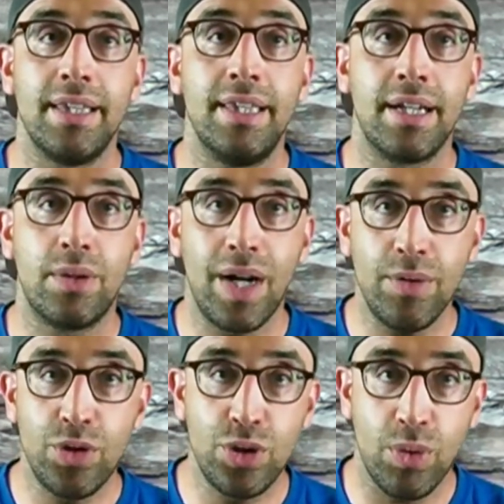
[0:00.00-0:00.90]
the
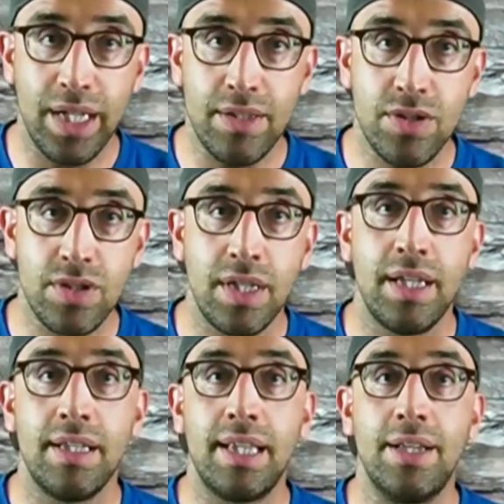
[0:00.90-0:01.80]
grout joints
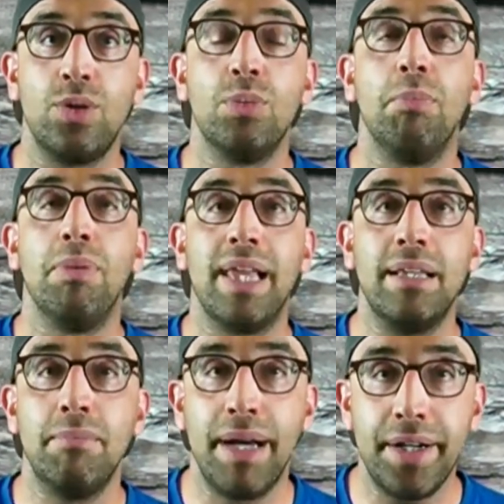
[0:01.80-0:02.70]
tend to
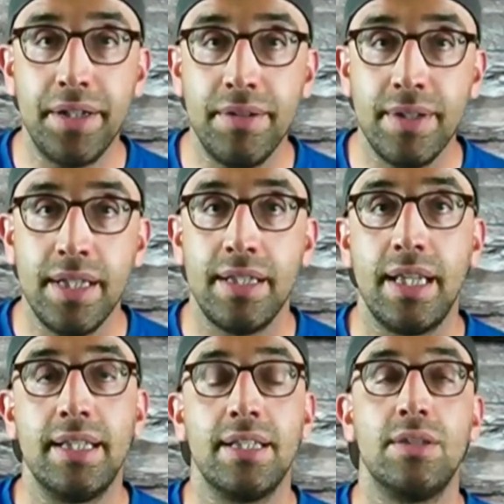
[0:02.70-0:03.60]
blend better.
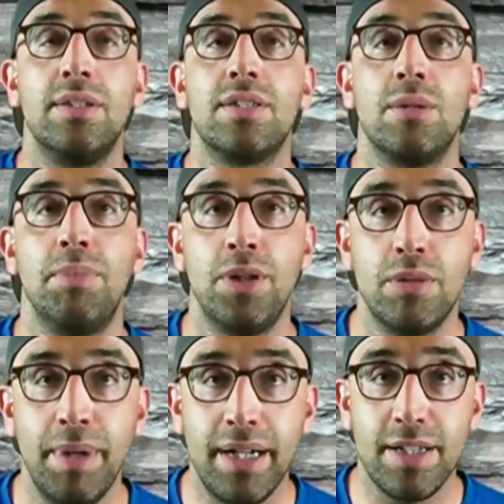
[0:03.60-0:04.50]
They tend to
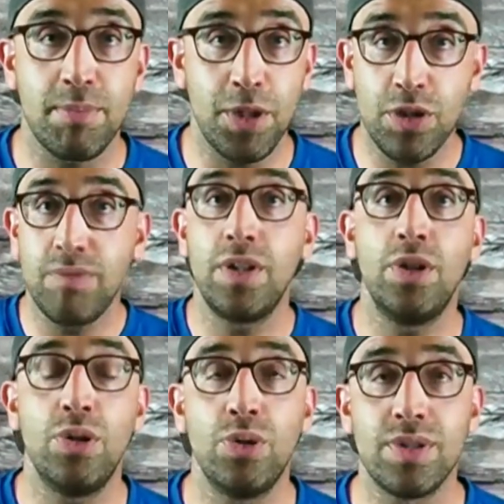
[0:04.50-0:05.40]
disappear better, especially when
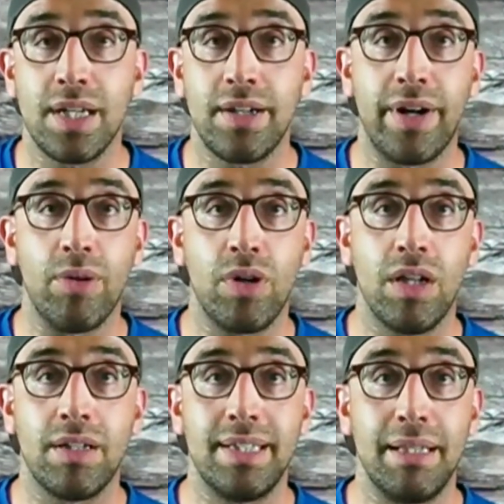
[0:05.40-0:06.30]
you use a grout
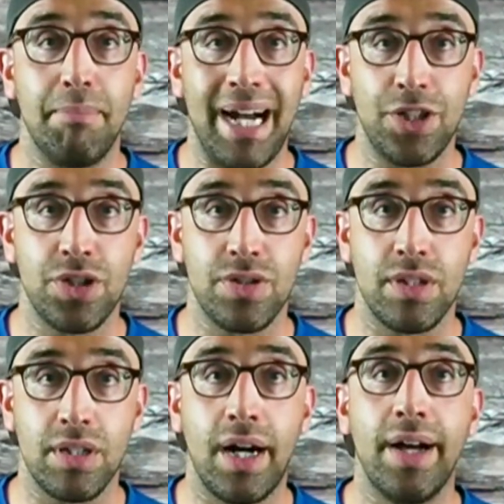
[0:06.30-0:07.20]
color that matches
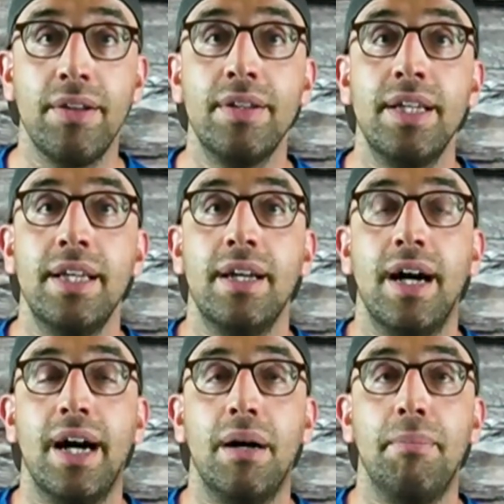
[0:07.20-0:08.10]
the tile.
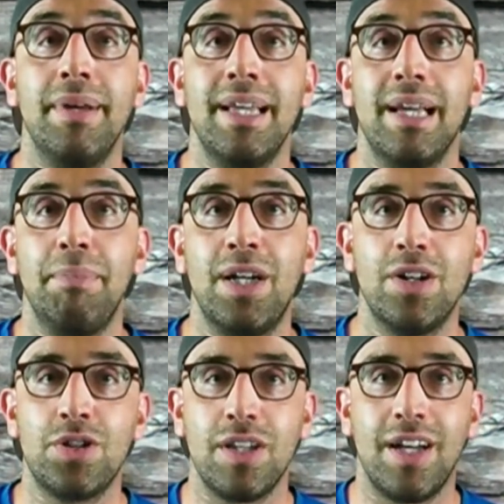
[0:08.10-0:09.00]

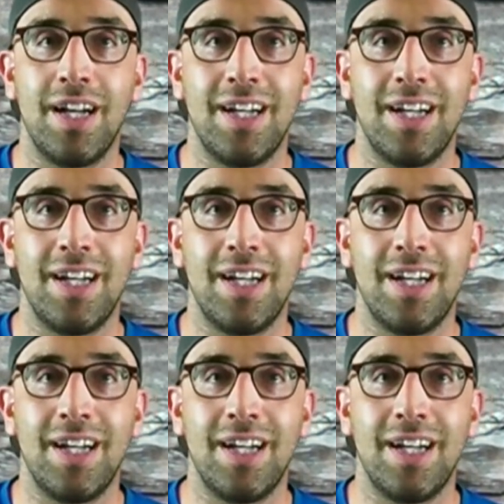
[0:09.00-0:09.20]
Because